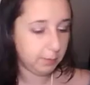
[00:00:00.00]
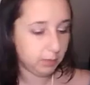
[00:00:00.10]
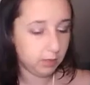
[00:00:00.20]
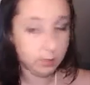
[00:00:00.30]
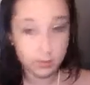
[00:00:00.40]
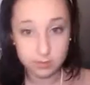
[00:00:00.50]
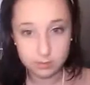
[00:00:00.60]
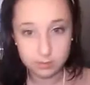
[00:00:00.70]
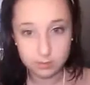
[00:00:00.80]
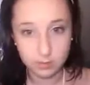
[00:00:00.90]
purple color, but
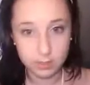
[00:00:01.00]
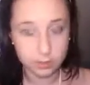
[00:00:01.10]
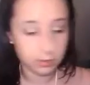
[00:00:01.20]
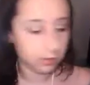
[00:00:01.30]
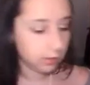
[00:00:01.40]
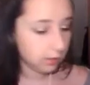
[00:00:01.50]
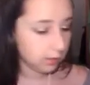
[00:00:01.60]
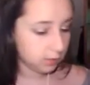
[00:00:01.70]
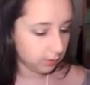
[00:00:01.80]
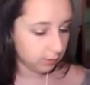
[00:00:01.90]
it's a lot darker.
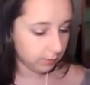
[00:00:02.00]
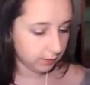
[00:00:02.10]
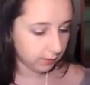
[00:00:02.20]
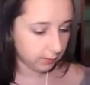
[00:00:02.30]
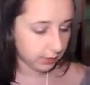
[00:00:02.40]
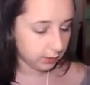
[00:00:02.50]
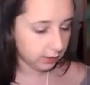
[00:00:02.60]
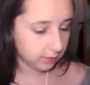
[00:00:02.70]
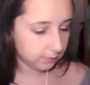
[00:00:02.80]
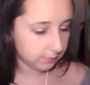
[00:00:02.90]
So we're going
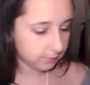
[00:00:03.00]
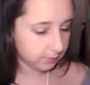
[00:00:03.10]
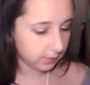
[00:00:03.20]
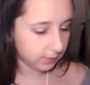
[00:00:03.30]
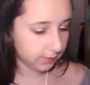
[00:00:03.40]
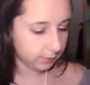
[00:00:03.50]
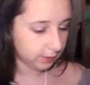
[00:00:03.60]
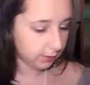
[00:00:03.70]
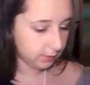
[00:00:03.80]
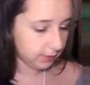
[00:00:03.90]
to we're
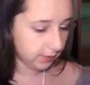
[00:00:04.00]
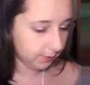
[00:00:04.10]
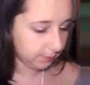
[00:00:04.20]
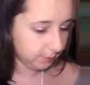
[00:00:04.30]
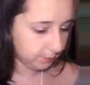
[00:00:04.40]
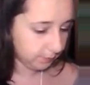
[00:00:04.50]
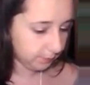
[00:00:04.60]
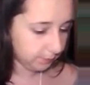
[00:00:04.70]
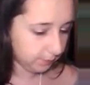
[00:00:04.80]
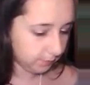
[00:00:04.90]
going to go into that
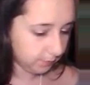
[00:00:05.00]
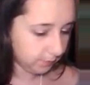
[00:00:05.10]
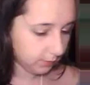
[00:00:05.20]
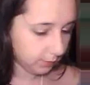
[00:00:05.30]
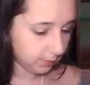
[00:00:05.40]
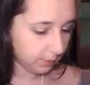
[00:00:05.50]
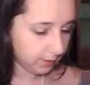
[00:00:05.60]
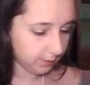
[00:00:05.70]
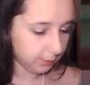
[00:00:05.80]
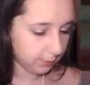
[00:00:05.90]
with the
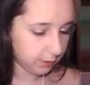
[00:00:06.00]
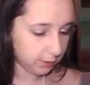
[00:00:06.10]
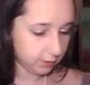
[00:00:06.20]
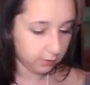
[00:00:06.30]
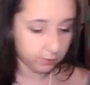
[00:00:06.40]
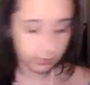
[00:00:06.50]
blending brush.